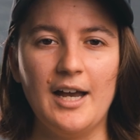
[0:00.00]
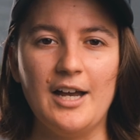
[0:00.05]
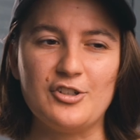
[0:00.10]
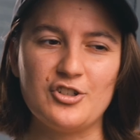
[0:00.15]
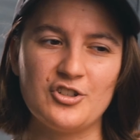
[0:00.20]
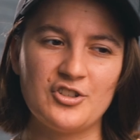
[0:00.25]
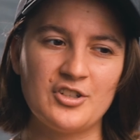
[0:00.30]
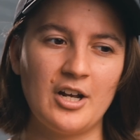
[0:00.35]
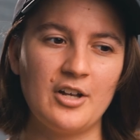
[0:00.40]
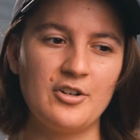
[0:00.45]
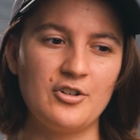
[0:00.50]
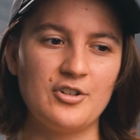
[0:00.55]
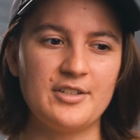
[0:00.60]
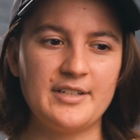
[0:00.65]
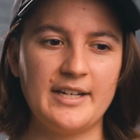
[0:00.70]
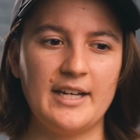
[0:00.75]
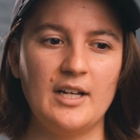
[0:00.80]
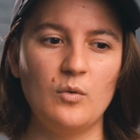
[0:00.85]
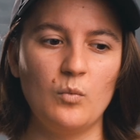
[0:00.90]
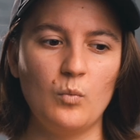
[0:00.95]
just to
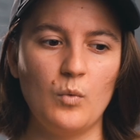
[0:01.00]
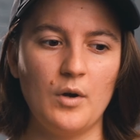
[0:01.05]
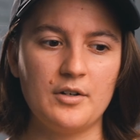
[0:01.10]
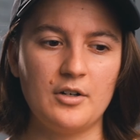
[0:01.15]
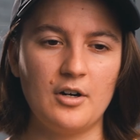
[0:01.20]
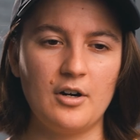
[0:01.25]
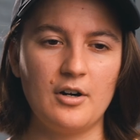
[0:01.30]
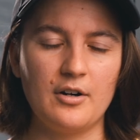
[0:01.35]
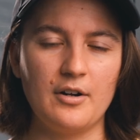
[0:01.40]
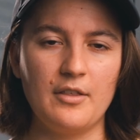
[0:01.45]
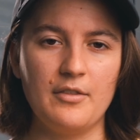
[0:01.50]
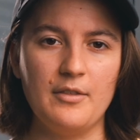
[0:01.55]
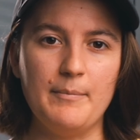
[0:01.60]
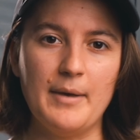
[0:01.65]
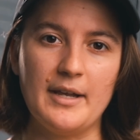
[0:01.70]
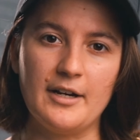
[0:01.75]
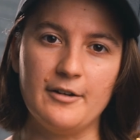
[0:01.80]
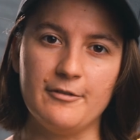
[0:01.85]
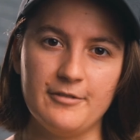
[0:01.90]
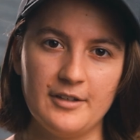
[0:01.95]
understand what are the
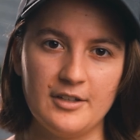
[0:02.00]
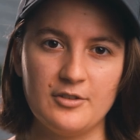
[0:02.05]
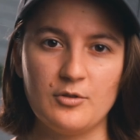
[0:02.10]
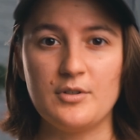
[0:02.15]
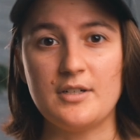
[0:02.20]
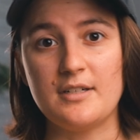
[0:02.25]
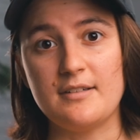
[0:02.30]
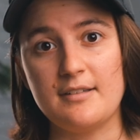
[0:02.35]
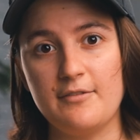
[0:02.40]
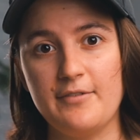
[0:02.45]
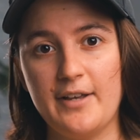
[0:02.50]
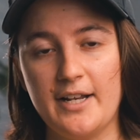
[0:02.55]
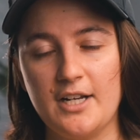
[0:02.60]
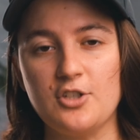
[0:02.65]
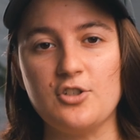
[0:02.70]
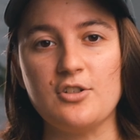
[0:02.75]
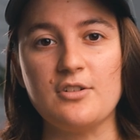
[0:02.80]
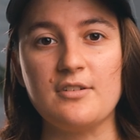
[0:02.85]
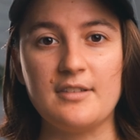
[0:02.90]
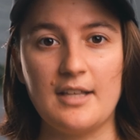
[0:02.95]
benefits or
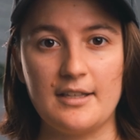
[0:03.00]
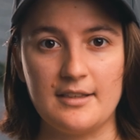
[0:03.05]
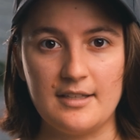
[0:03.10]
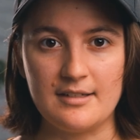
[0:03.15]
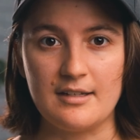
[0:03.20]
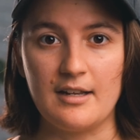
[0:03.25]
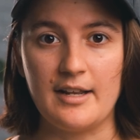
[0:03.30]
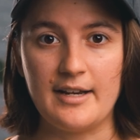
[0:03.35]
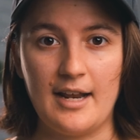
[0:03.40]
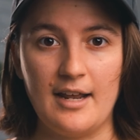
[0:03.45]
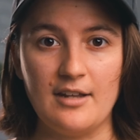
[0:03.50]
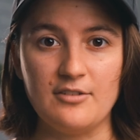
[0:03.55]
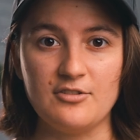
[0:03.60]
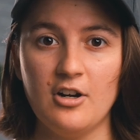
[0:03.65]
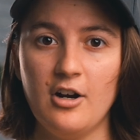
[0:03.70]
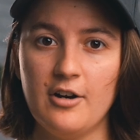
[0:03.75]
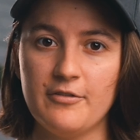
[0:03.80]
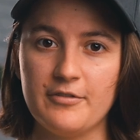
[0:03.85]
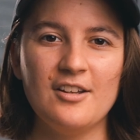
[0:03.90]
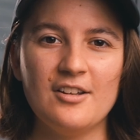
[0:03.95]
disadvantages that this light has to
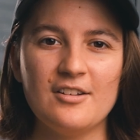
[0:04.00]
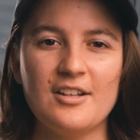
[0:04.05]
offer.